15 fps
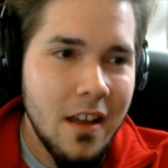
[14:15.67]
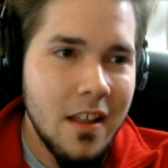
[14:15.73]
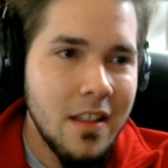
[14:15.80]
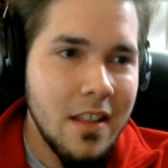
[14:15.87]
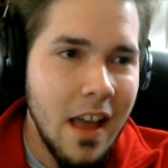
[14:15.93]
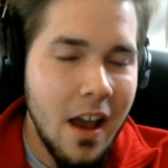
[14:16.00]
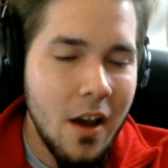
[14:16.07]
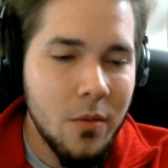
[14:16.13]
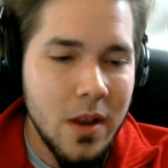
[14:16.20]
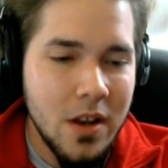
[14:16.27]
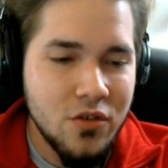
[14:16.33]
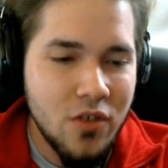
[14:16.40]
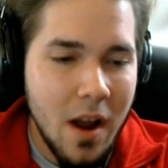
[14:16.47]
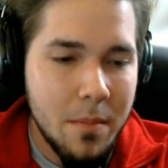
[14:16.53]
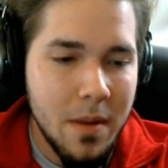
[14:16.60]
Now we
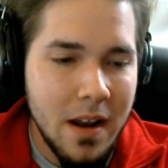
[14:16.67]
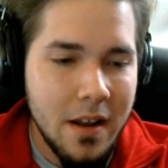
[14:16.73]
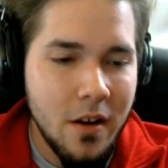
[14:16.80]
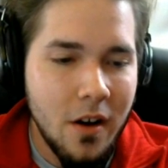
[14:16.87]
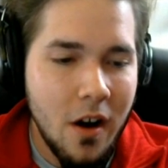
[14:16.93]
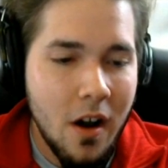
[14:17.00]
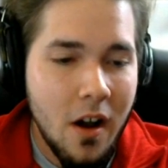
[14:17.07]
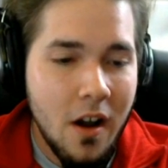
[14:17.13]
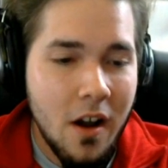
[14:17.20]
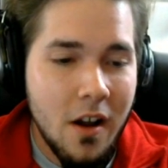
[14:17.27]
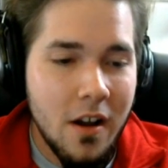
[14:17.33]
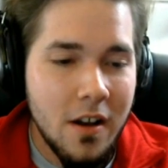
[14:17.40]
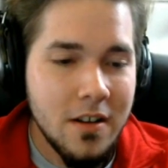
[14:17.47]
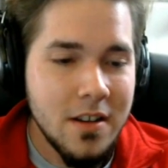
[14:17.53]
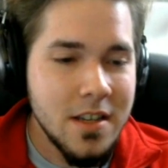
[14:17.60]
drop a little
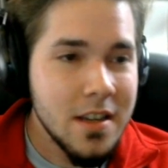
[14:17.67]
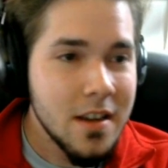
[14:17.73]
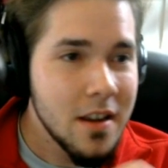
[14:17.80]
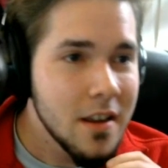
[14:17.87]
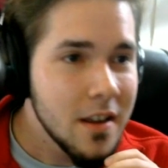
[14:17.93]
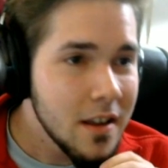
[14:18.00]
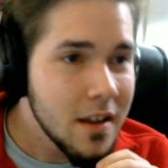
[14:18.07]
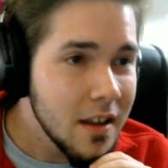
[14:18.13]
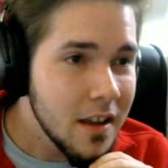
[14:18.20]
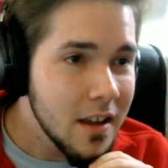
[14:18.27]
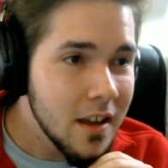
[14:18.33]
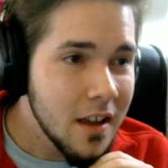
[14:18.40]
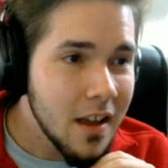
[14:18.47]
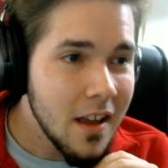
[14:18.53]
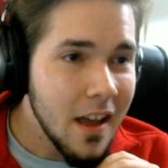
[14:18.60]
heart,
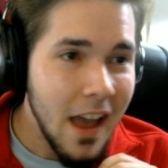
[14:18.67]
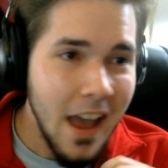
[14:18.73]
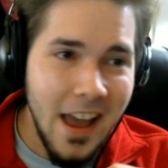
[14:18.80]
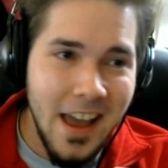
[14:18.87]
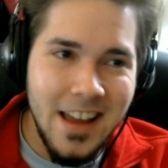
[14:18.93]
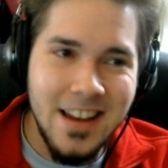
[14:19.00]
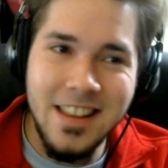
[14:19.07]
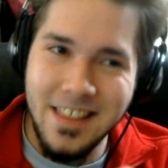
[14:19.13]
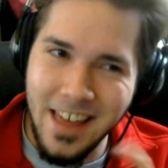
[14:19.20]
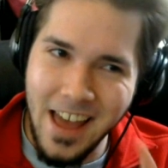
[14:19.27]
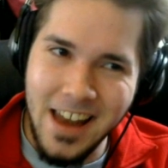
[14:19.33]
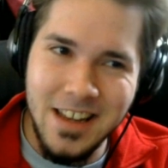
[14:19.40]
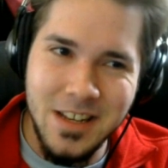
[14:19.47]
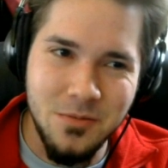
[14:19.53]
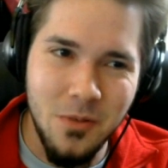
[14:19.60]
and
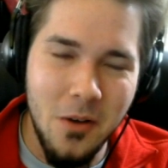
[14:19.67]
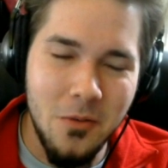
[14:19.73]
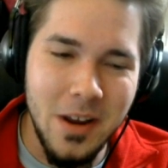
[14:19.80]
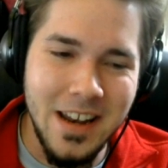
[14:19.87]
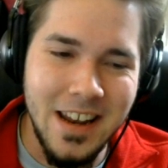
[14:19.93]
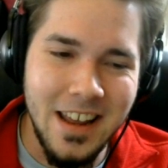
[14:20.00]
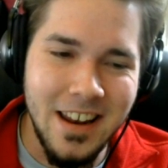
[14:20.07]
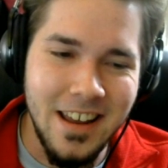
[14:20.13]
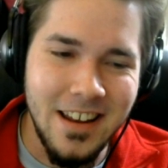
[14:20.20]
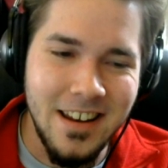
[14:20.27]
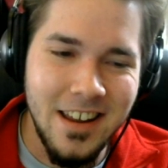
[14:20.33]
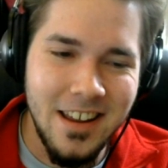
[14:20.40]
that is what we needed.